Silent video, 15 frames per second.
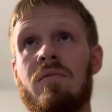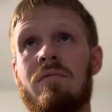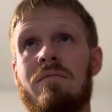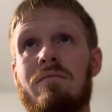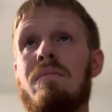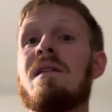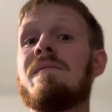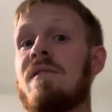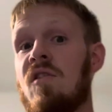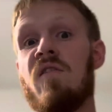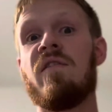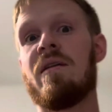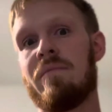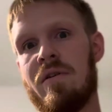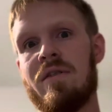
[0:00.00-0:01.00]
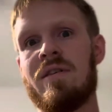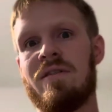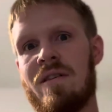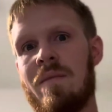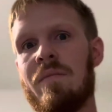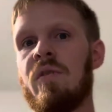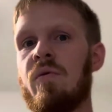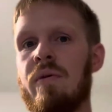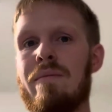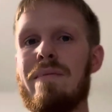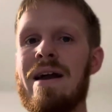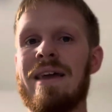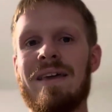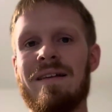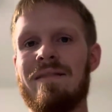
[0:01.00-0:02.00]
maybe November, December, we
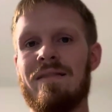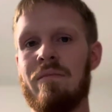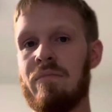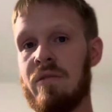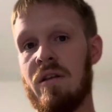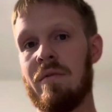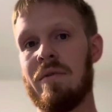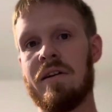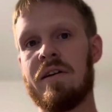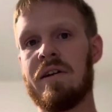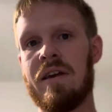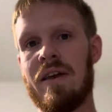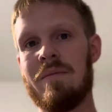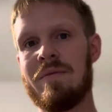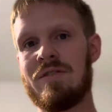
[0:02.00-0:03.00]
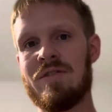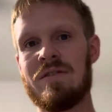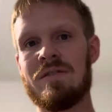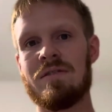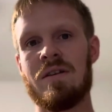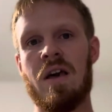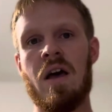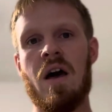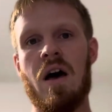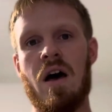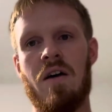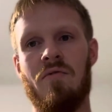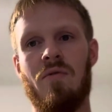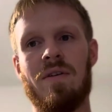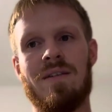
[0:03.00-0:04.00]
might get some preliminary images
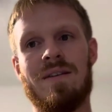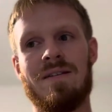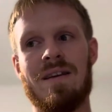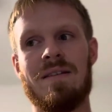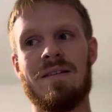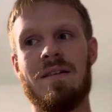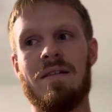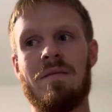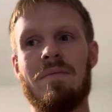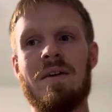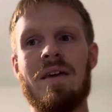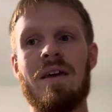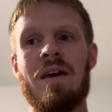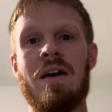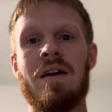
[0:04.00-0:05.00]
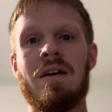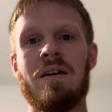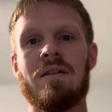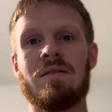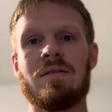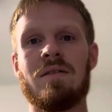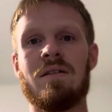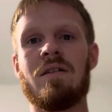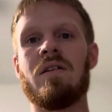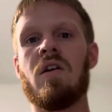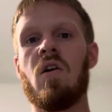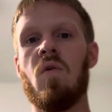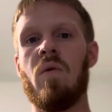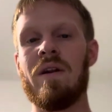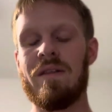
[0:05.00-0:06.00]
of what the set's going to be to
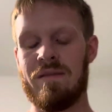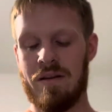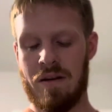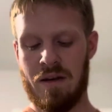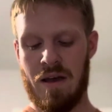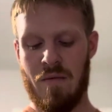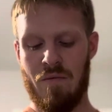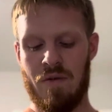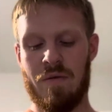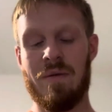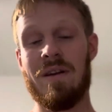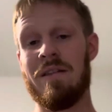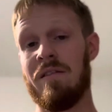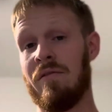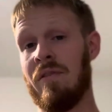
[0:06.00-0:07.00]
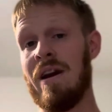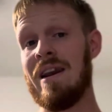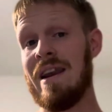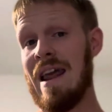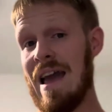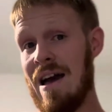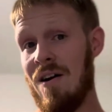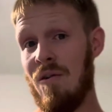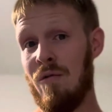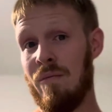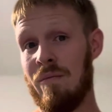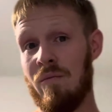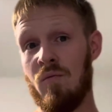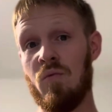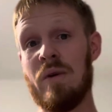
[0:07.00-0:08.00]
know what it's going to come with. But as of right now,
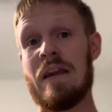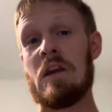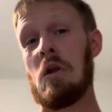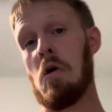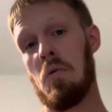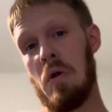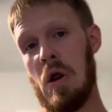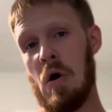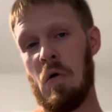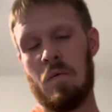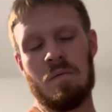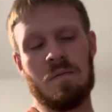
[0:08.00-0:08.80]
we don't know.